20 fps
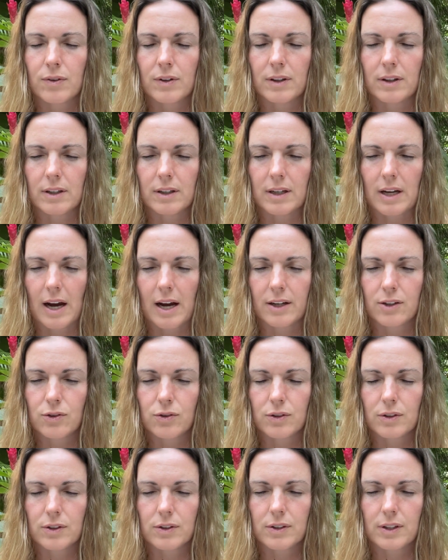and the
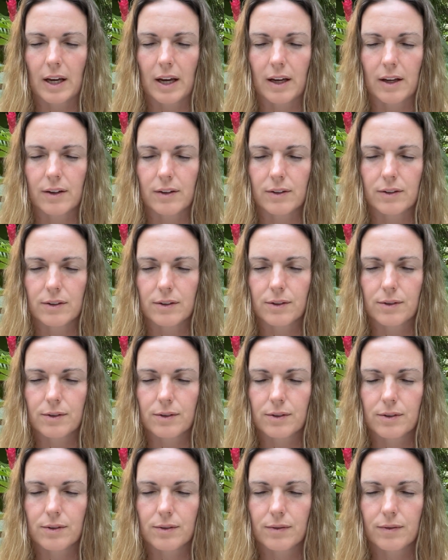natural
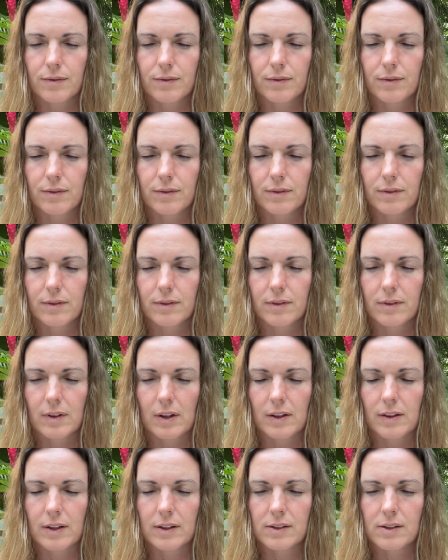cycles,
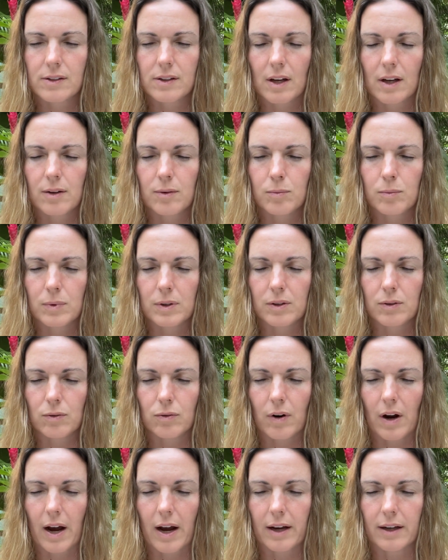that the sun will
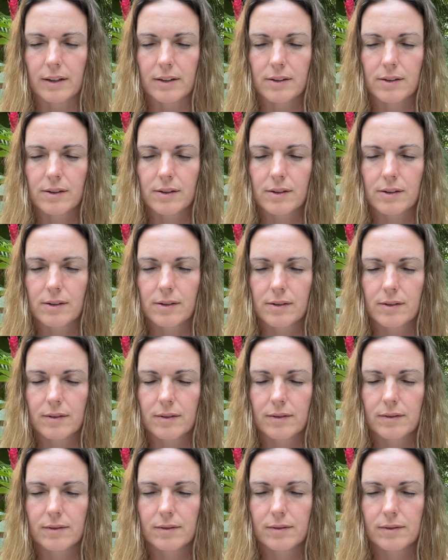rise
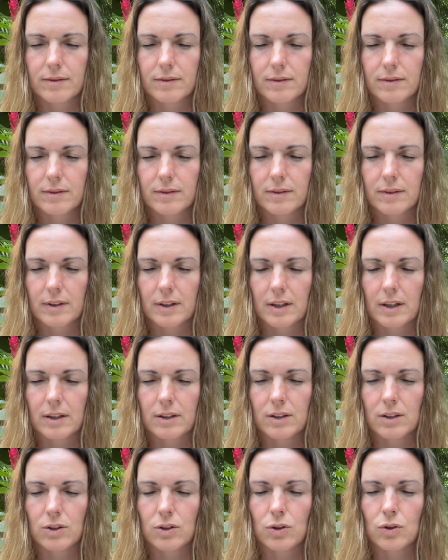
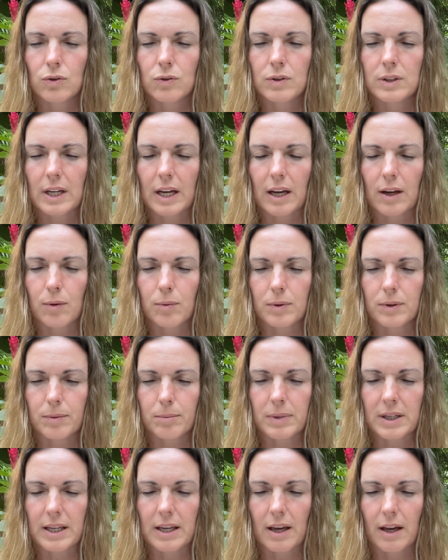and a new day will
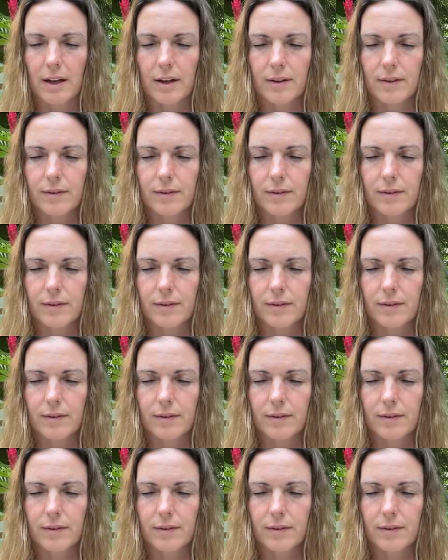begin.